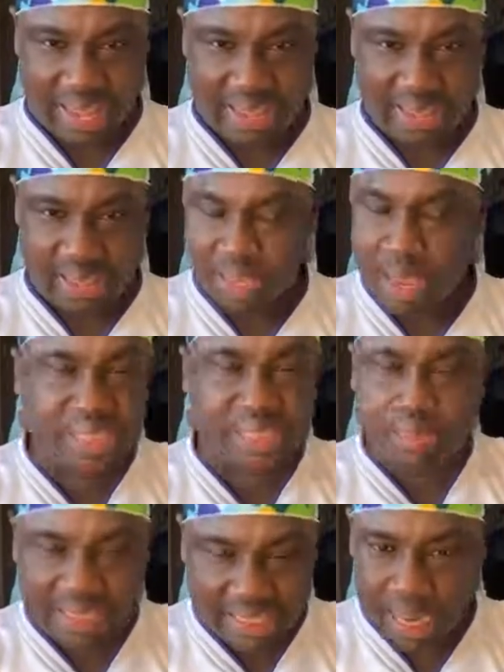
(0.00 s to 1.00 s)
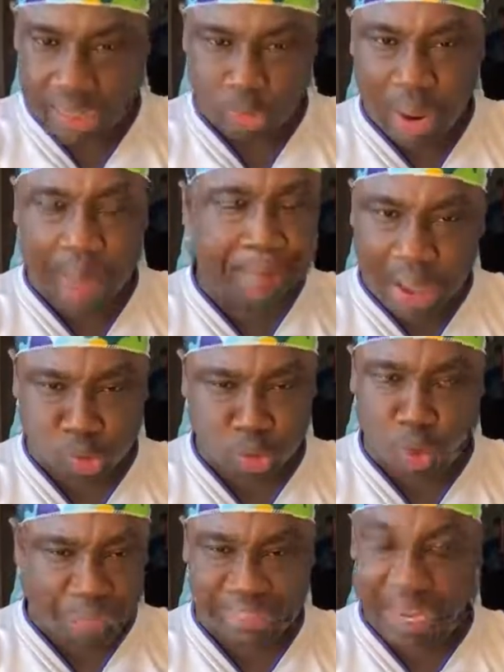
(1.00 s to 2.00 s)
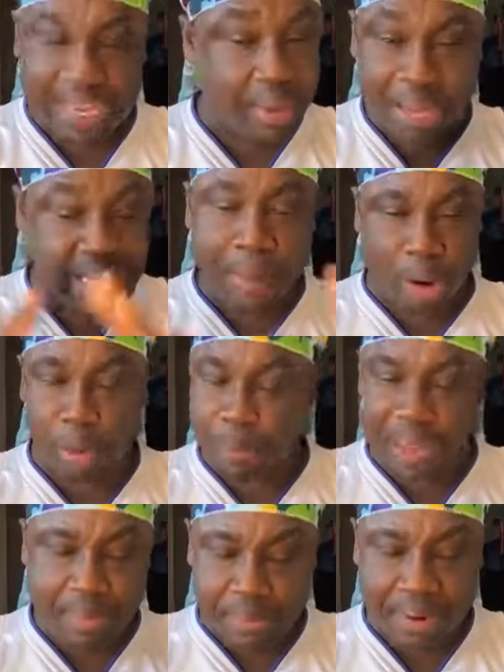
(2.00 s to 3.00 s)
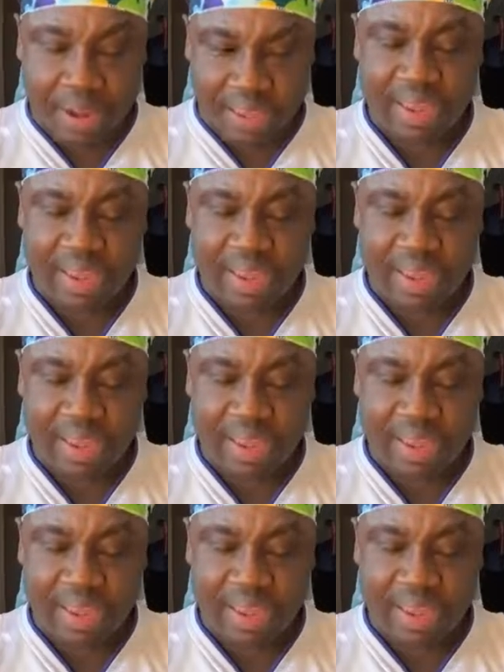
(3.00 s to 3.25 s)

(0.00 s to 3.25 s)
You bet me, so I bounce off. And you're back up here, baby.